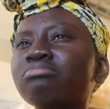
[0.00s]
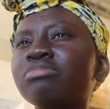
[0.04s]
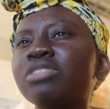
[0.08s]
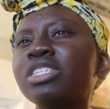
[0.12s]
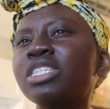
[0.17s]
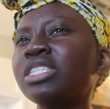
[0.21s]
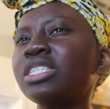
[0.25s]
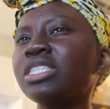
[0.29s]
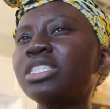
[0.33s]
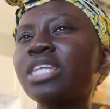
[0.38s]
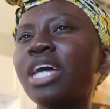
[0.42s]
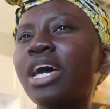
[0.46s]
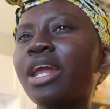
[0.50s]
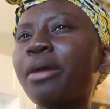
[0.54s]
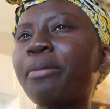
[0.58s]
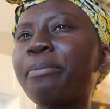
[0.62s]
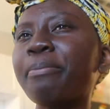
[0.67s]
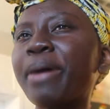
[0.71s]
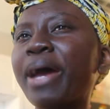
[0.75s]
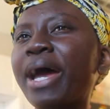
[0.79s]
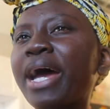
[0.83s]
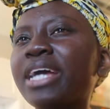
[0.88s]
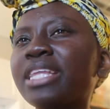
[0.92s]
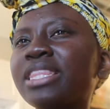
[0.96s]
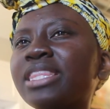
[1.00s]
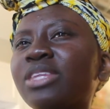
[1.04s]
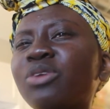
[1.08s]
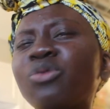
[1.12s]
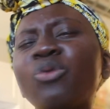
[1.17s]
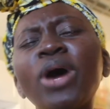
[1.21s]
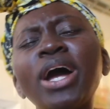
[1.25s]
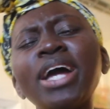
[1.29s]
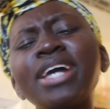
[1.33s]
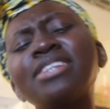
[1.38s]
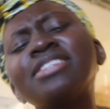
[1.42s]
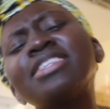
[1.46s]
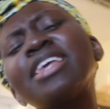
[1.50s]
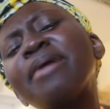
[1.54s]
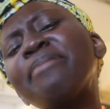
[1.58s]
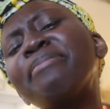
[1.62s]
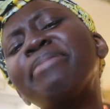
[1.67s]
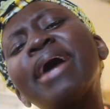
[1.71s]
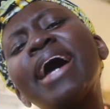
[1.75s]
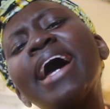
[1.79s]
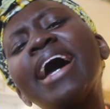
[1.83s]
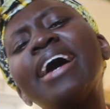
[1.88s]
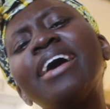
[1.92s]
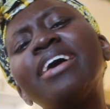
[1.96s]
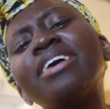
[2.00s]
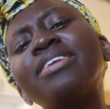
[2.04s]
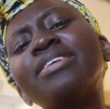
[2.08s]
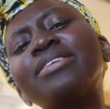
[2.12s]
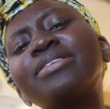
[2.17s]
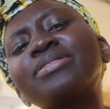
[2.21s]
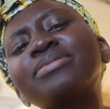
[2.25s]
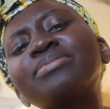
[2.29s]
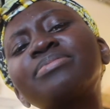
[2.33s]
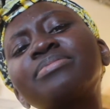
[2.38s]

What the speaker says: this is not a bad, why is that bad?